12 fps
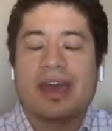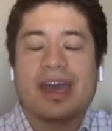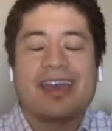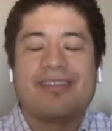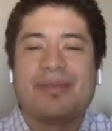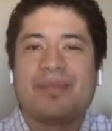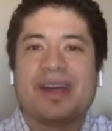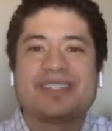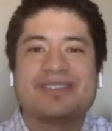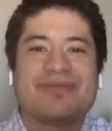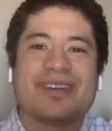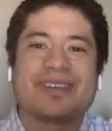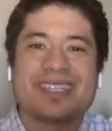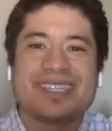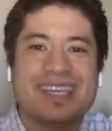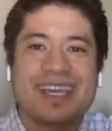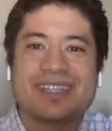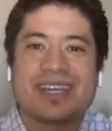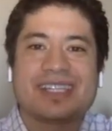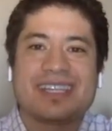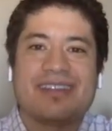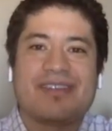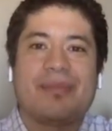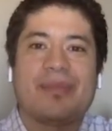have a bunch of folks in DHS
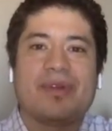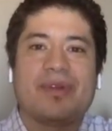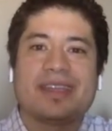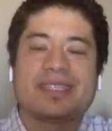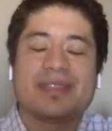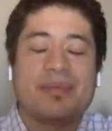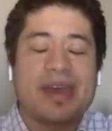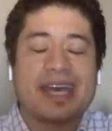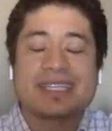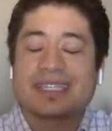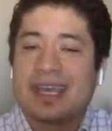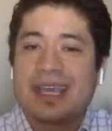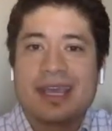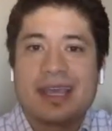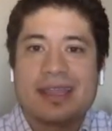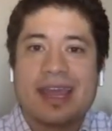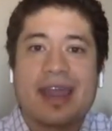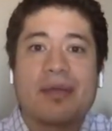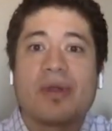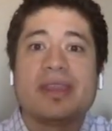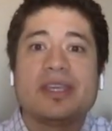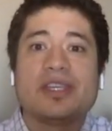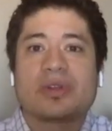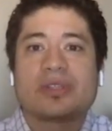that have helped me with things in the past, that I run
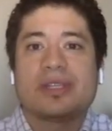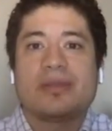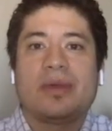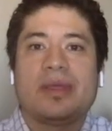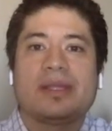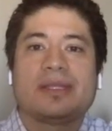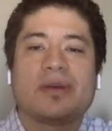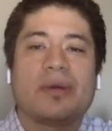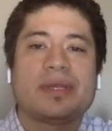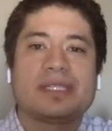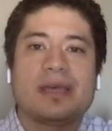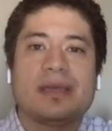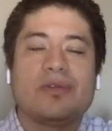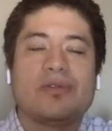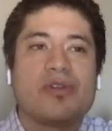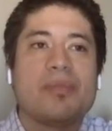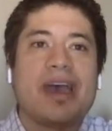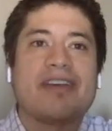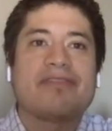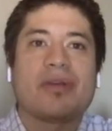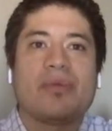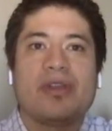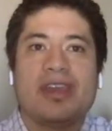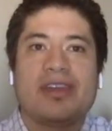these sorts of, it's always a group
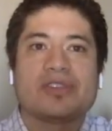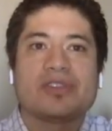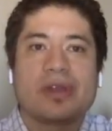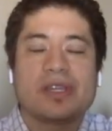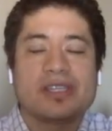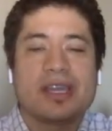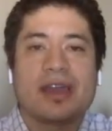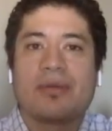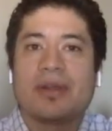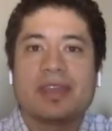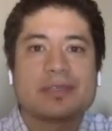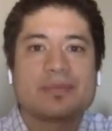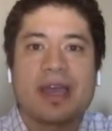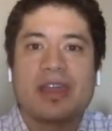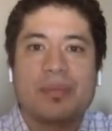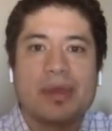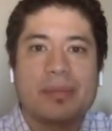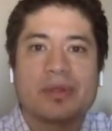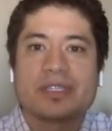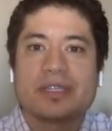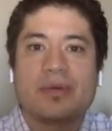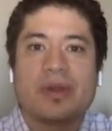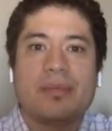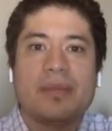effort when you have a story, because you got to run things by other people,
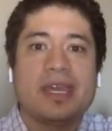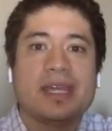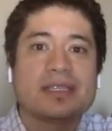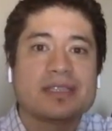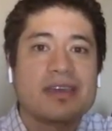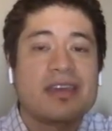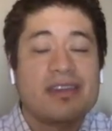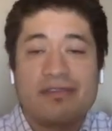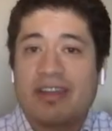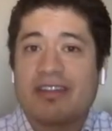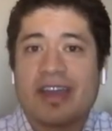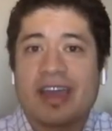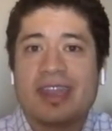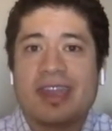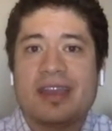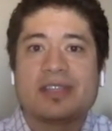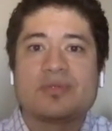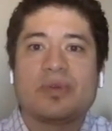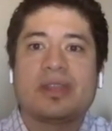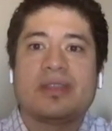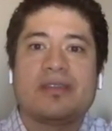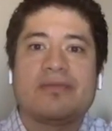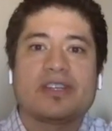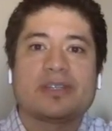see what it means, verify that it is what
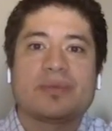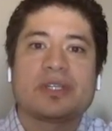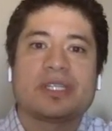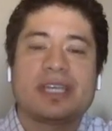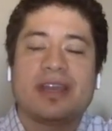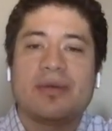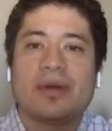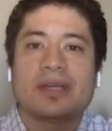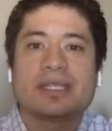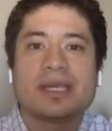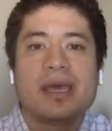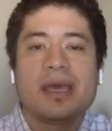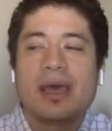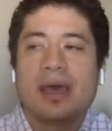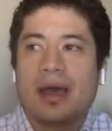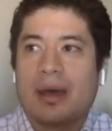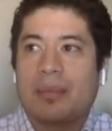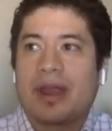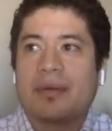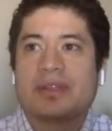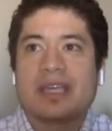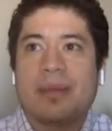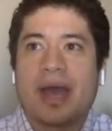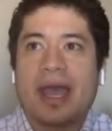the first person said it was. But I would
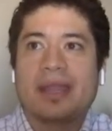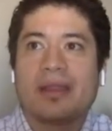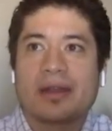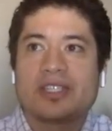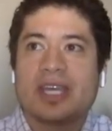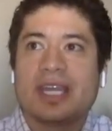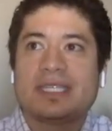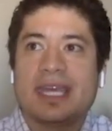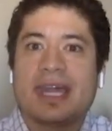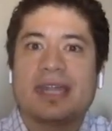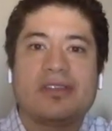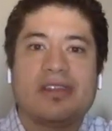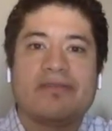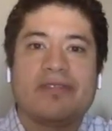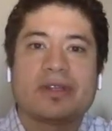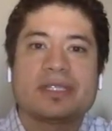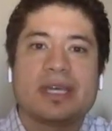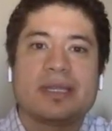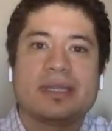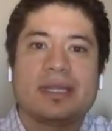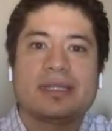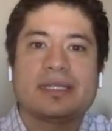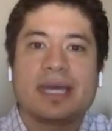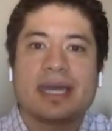say by and large, that is the attitude of the folks
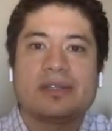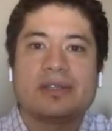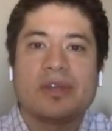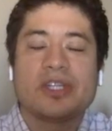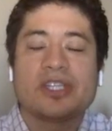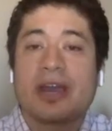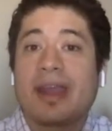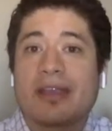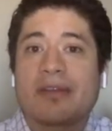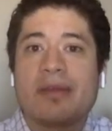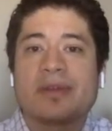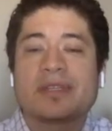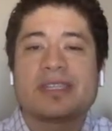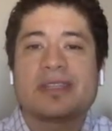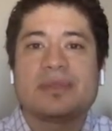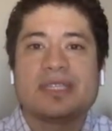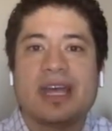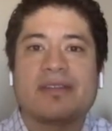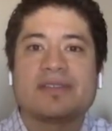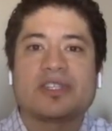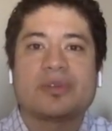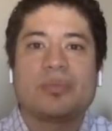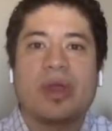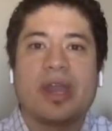that decide to reach out at great risk to themselves, I
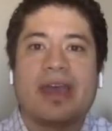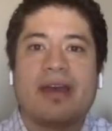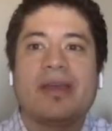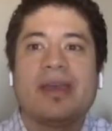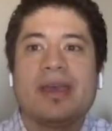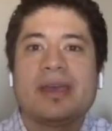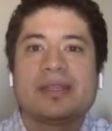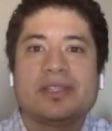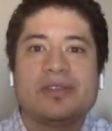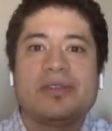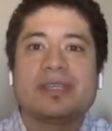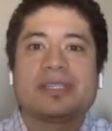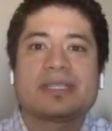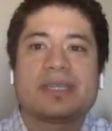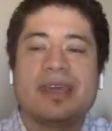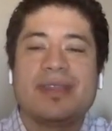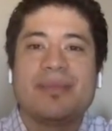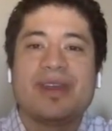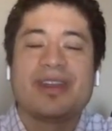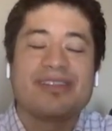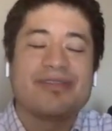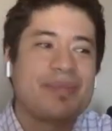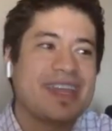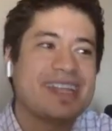should point out, to do this in the middle
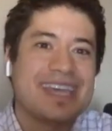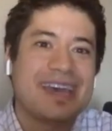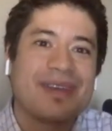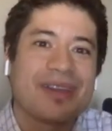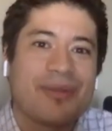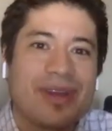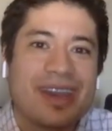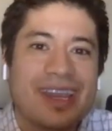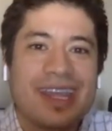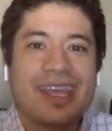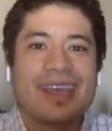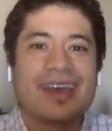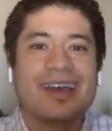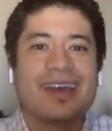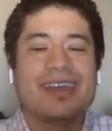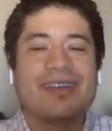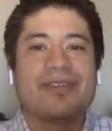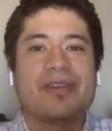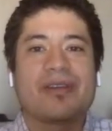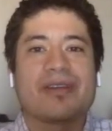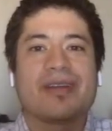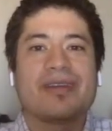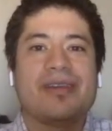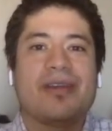of a pandemic when if you're,